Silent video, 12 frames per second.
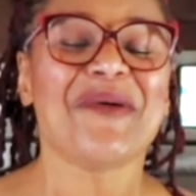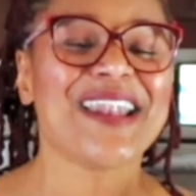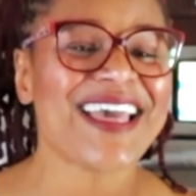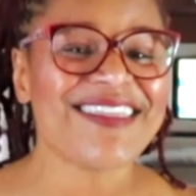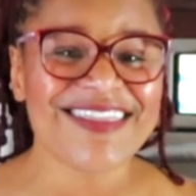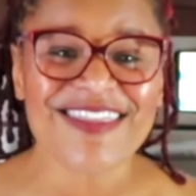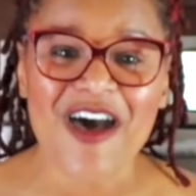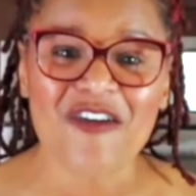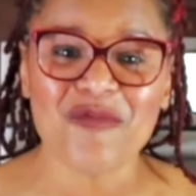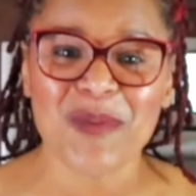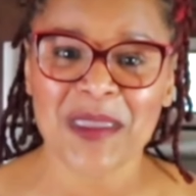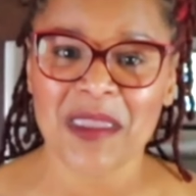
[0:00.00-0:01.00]
But I
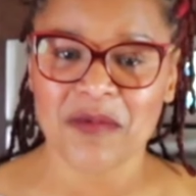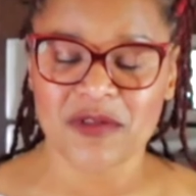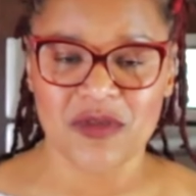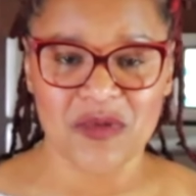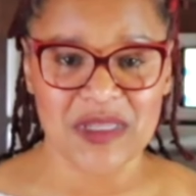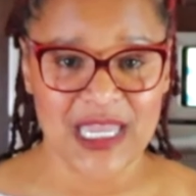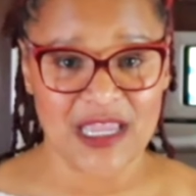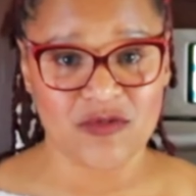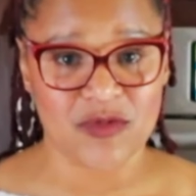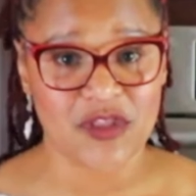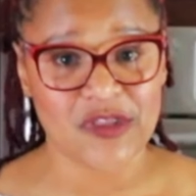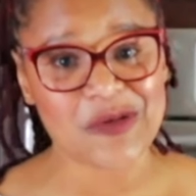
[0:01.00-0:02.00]
love being able to engage
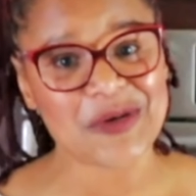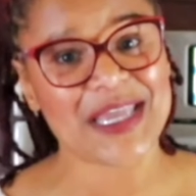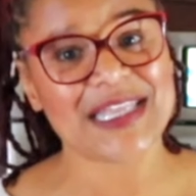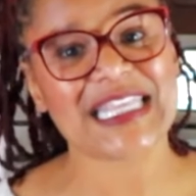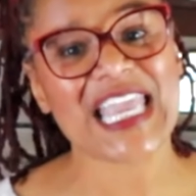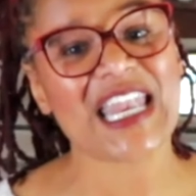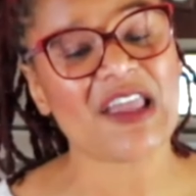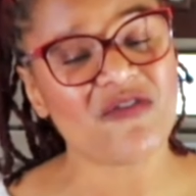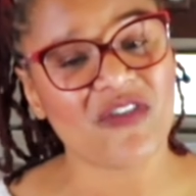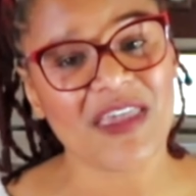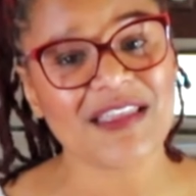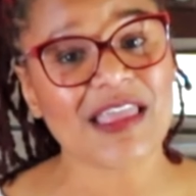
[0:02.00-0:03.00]
with students, and I
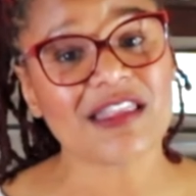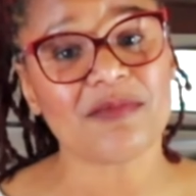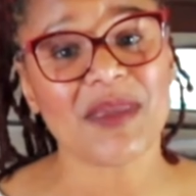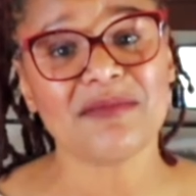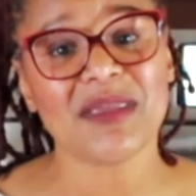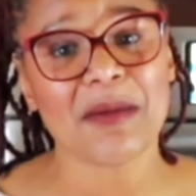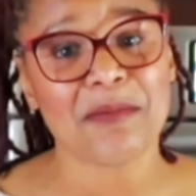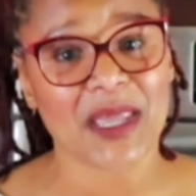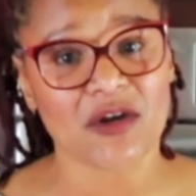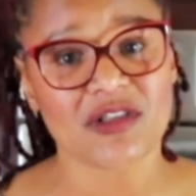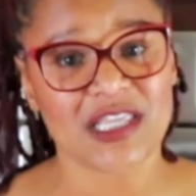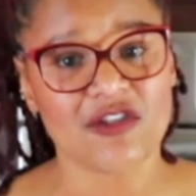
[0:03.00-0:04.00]
feel like that's made me a
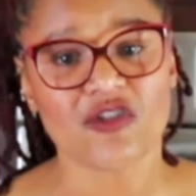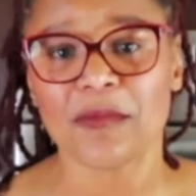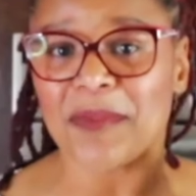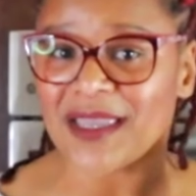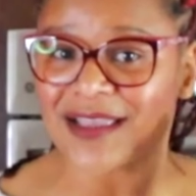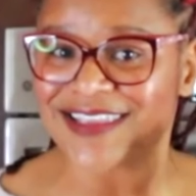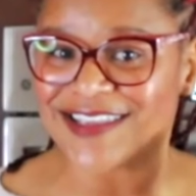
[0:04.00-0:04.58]
better teacher because